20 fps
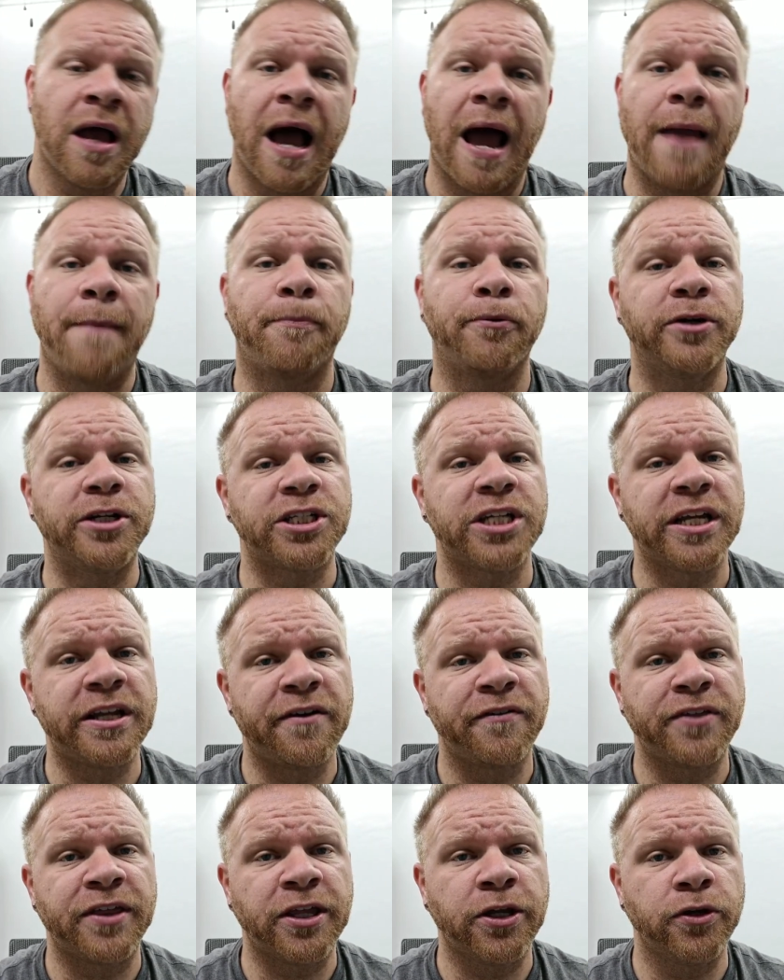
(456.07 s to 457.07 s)
I appreciate
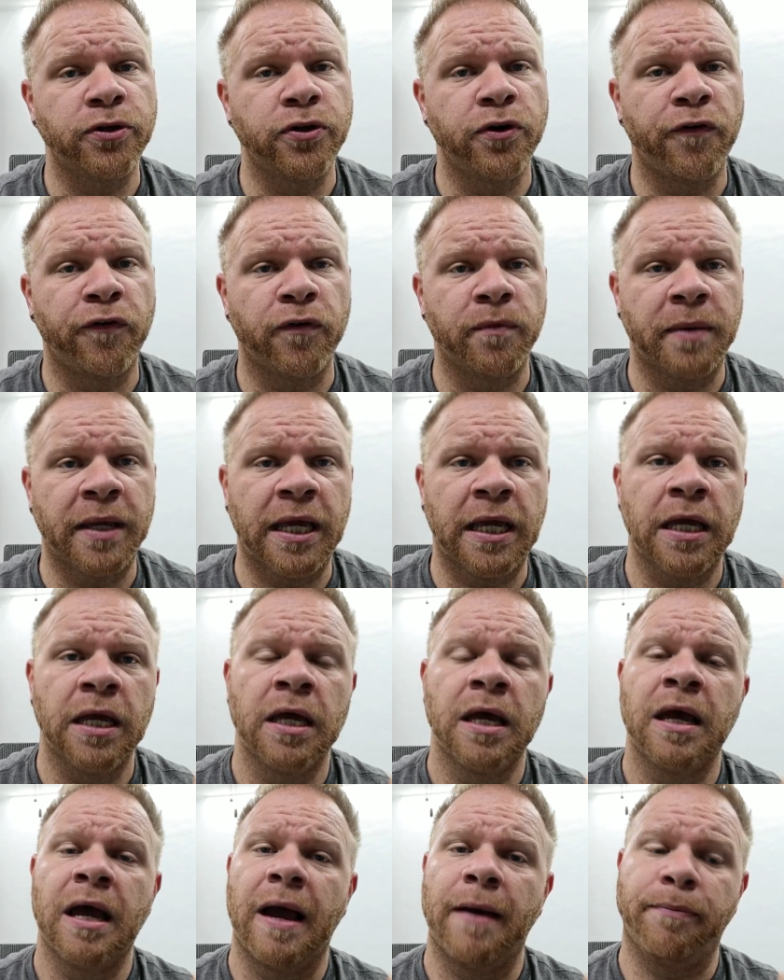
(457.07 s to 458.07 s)
everything you do for me.
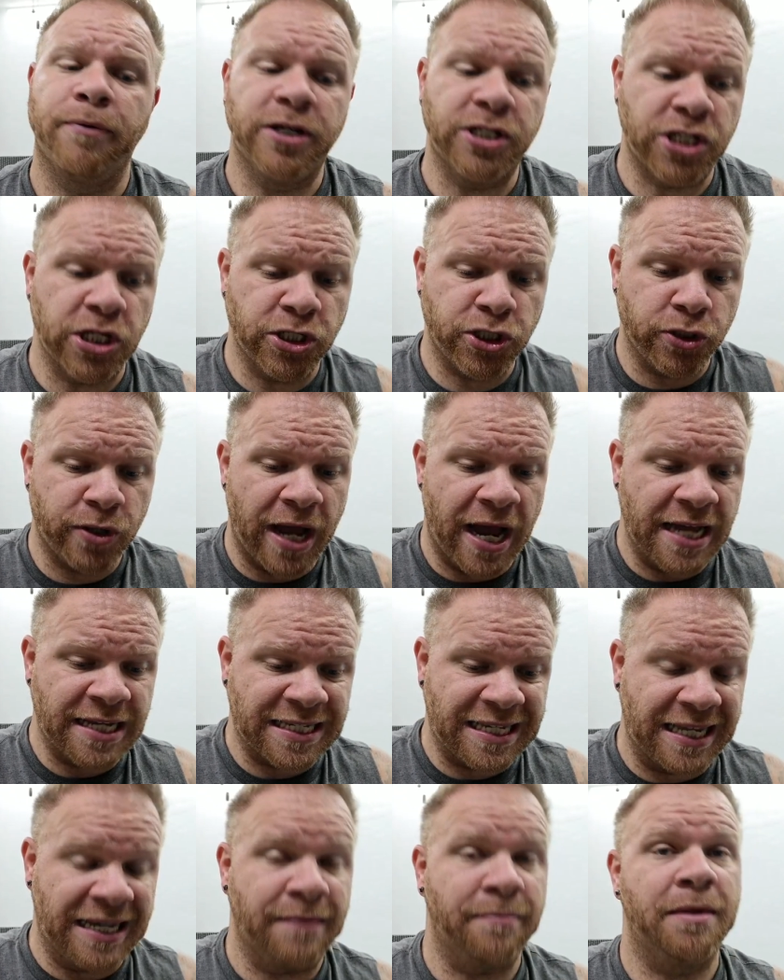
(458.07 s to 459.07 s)
I appreciate you
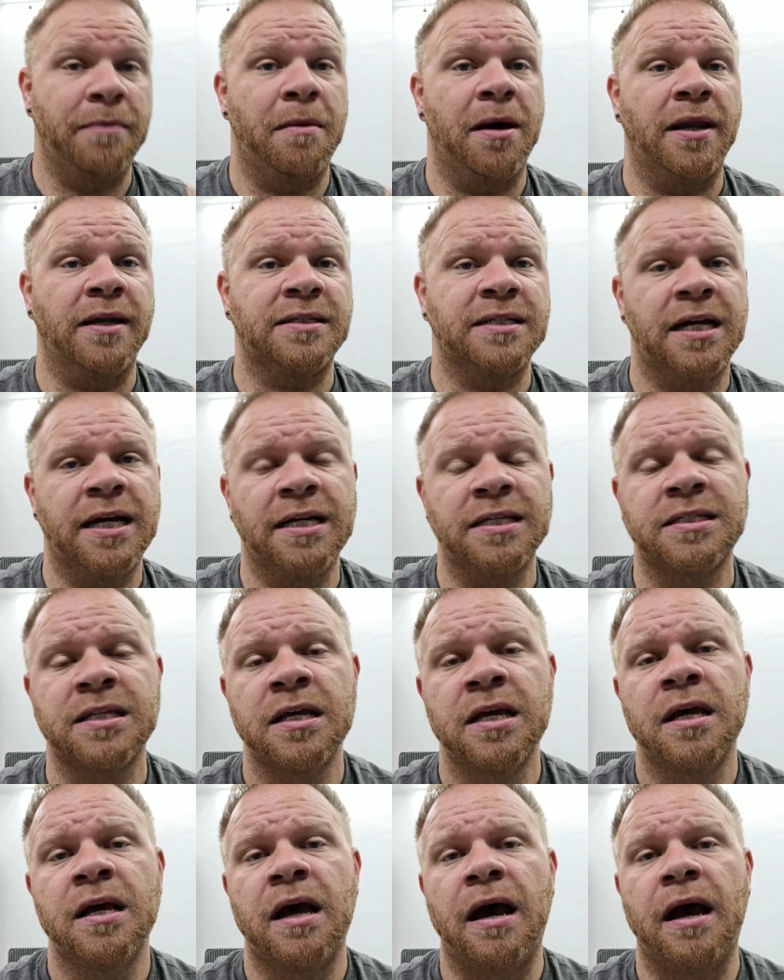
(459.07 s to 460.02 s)
guys getting me monetized.